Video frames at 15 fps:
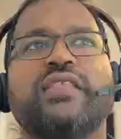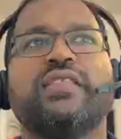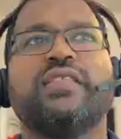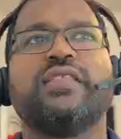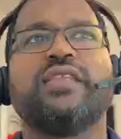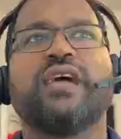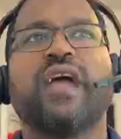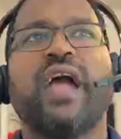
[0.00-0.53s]
and
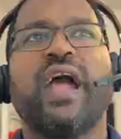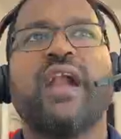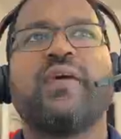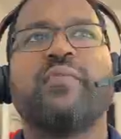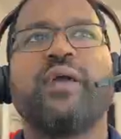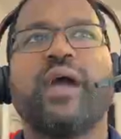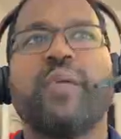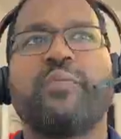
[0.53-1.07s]
the
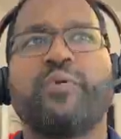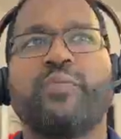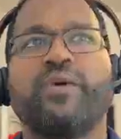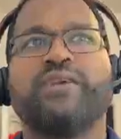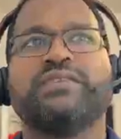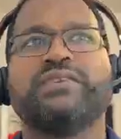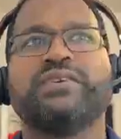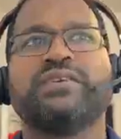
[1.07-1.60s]
Adam
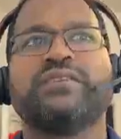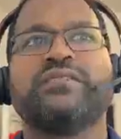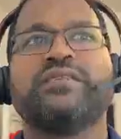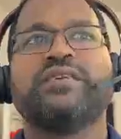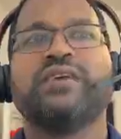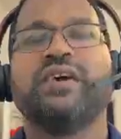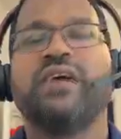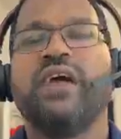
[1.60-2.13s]
optimizer,
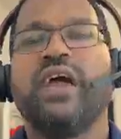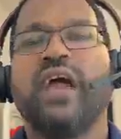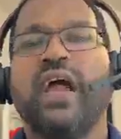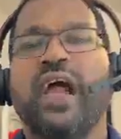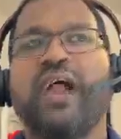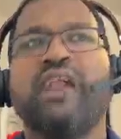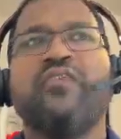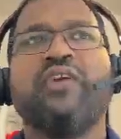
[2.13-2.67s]

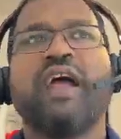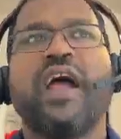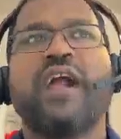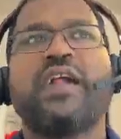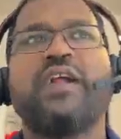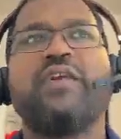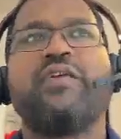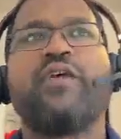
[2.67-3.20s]
and we
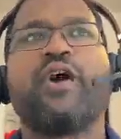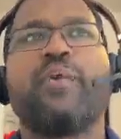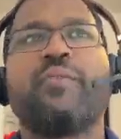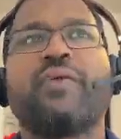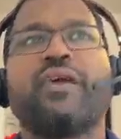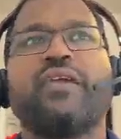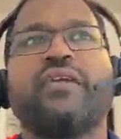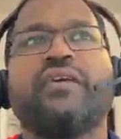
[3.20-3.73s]
added
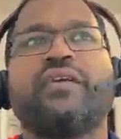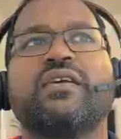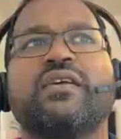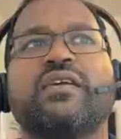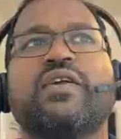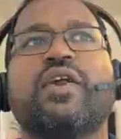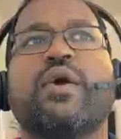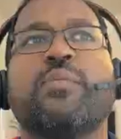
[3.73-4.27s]
dropout
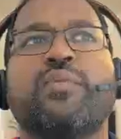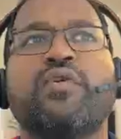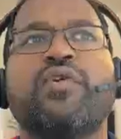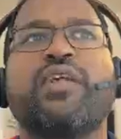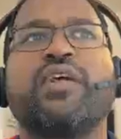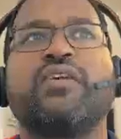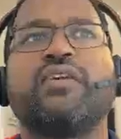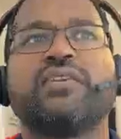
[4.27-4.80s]

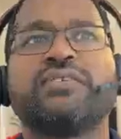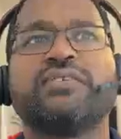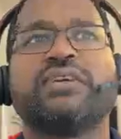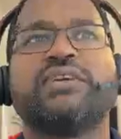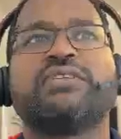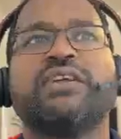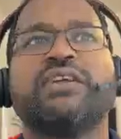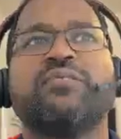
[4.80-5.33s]

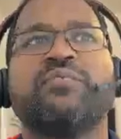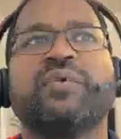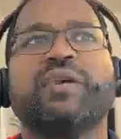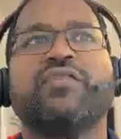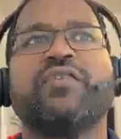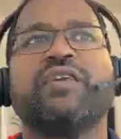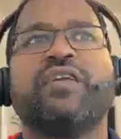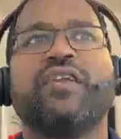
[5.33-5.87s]
regularization
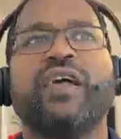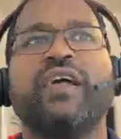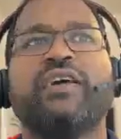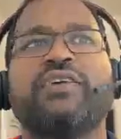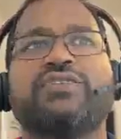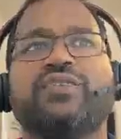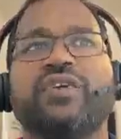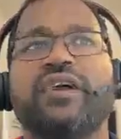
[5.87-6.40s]
between
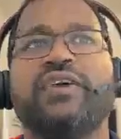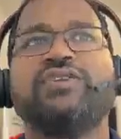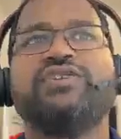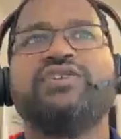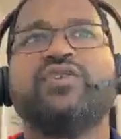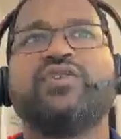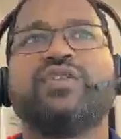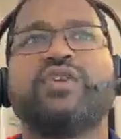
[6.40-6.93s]
layers to
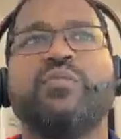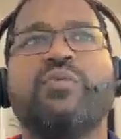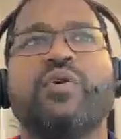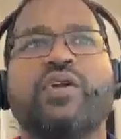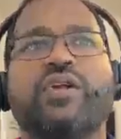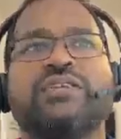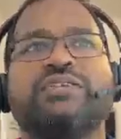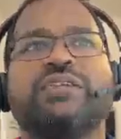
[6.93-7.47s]
ensure the
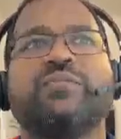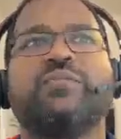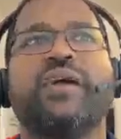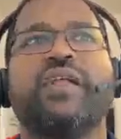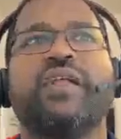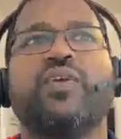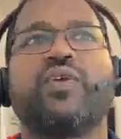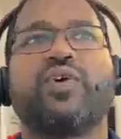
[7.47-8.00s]
models
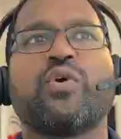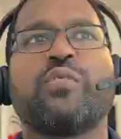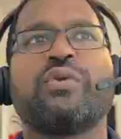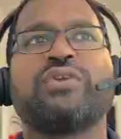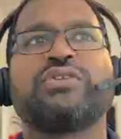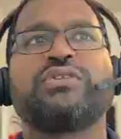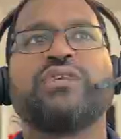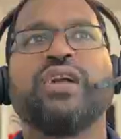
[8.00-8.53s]
remain
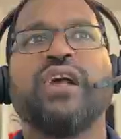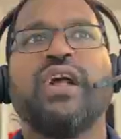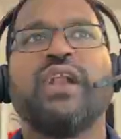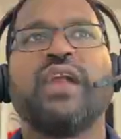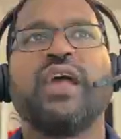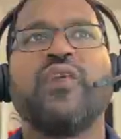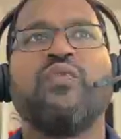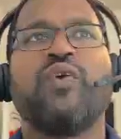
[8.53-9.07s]
robust and
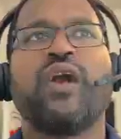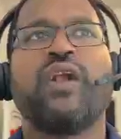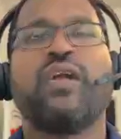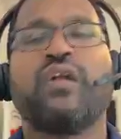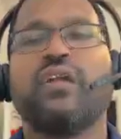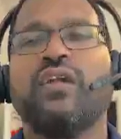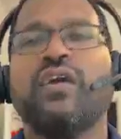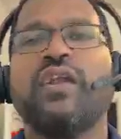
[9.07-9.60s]
avoid
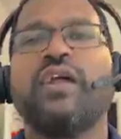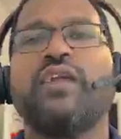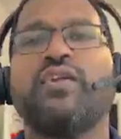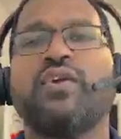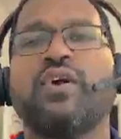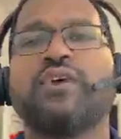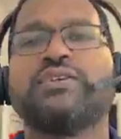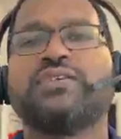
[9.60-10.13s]
learning
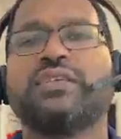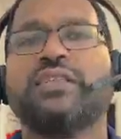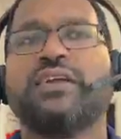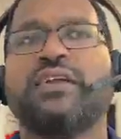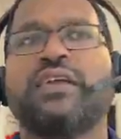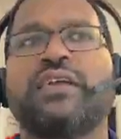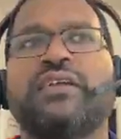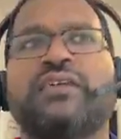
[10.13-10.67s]
noise in the
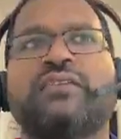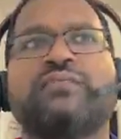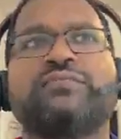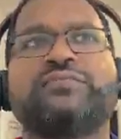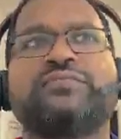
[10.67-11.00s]
data.